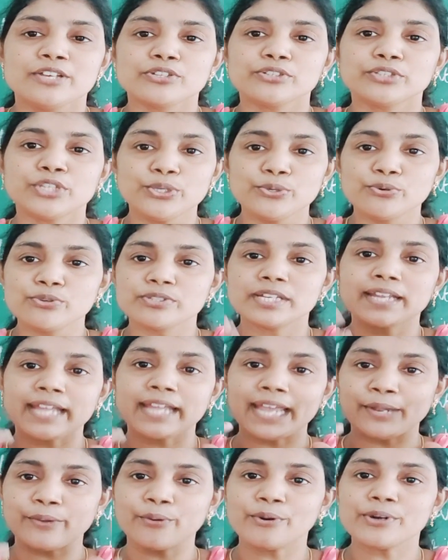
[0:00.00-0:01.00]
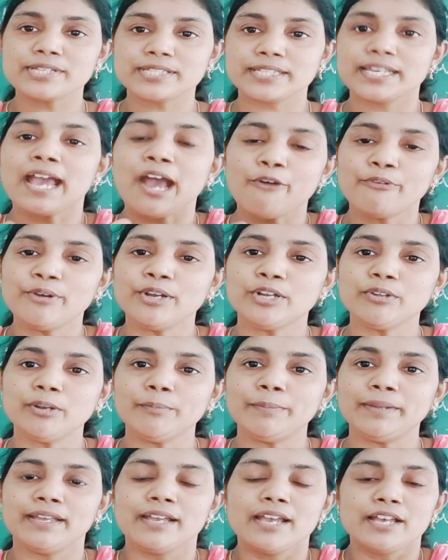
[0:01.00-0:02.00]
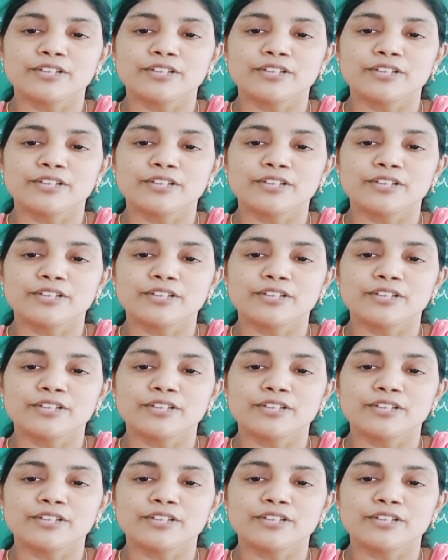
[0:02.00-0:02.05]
so the user cannot see how it will be.